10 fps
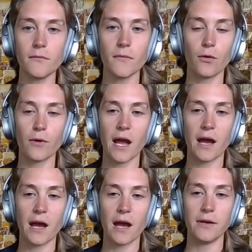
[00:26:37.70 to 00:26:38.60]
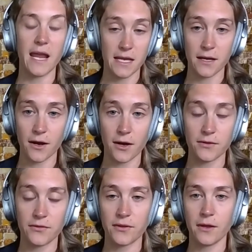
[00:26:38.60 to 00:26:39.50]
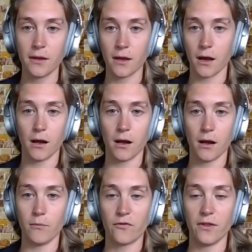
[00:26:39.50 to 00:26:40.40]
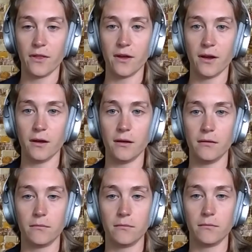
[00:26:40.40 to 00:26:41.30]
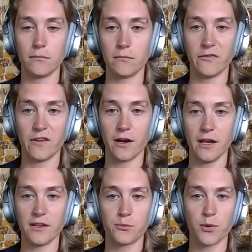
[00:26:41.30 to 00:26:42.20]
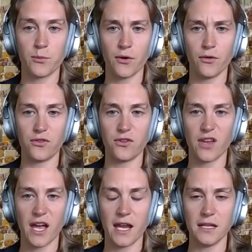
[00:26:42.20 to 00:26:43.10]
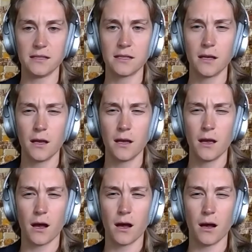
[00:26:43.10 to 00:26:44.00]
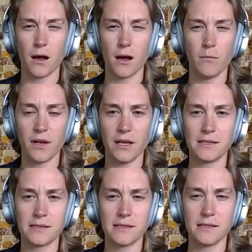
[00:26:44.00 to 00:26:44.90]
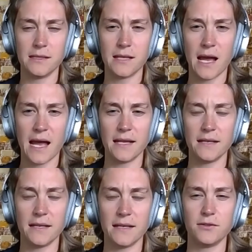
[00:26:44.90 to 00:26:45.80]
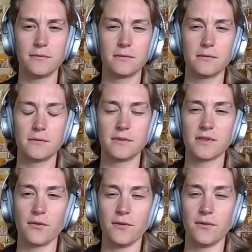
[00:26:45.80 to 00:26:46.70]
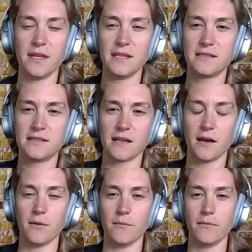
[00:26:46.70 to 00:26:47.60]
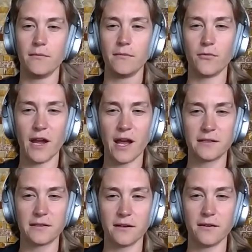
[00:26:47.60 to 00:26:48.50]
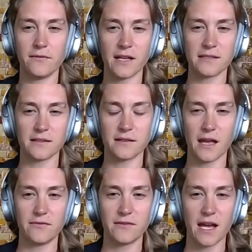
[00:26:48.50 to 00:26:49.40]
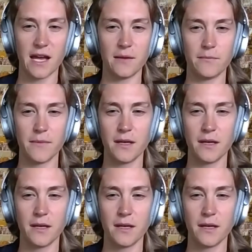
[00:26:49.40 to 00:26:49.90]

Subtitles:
around 8 years. For the various proposed designs, but it's not, so this reactor vessel lifetime